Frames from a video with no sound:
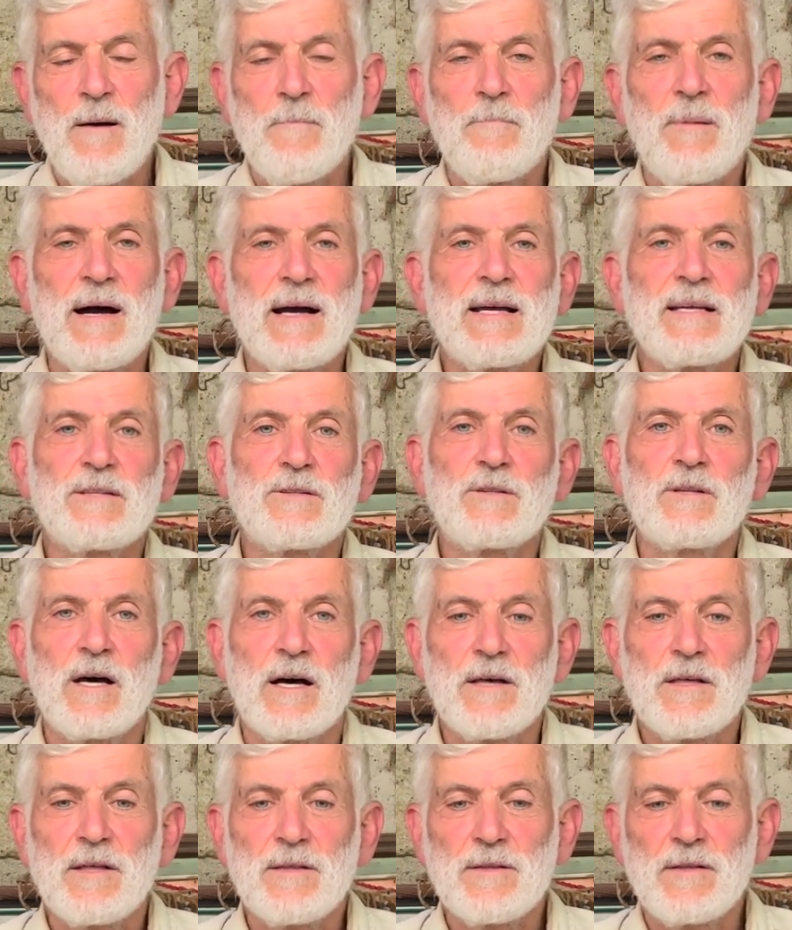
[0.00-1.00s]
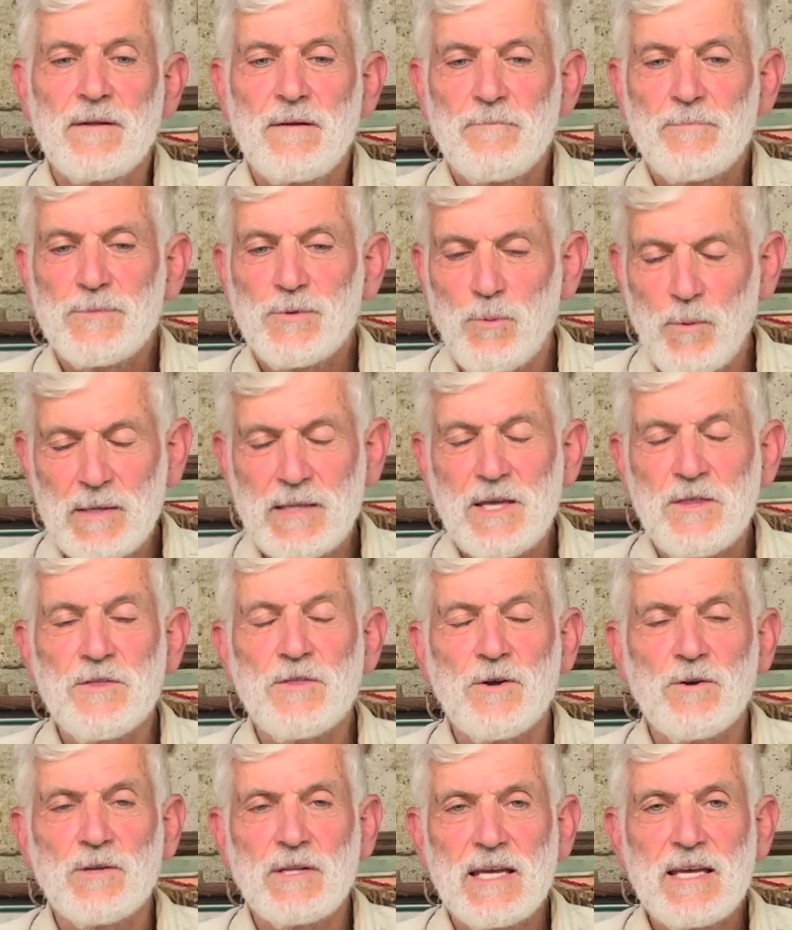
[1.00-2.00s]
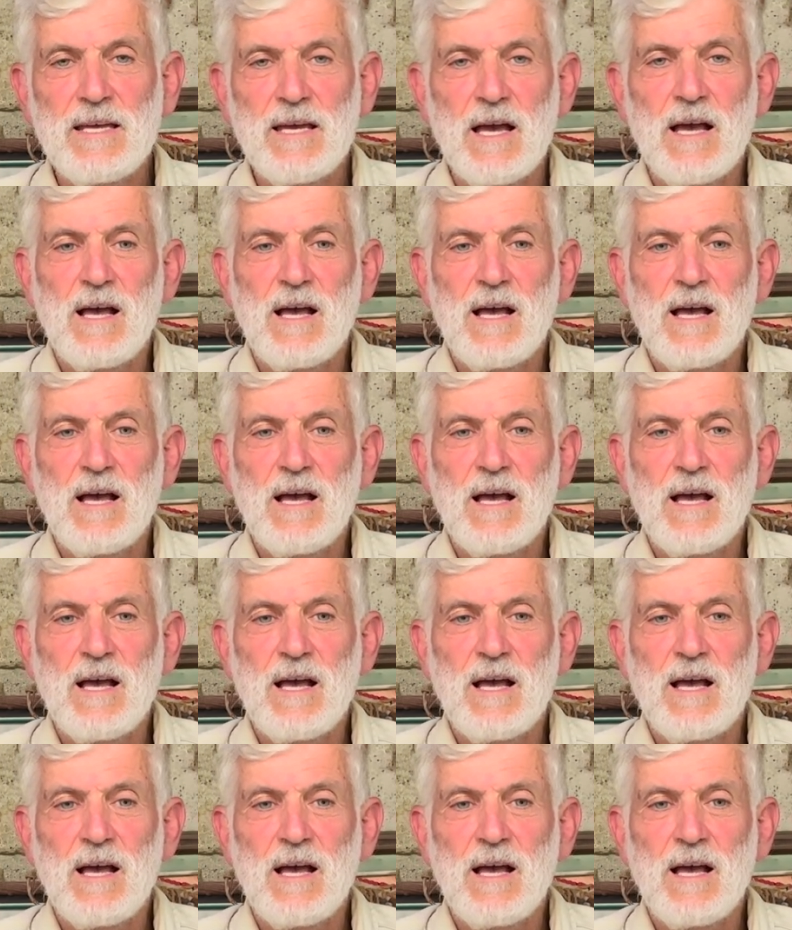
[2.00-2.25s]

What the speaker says: by 2030,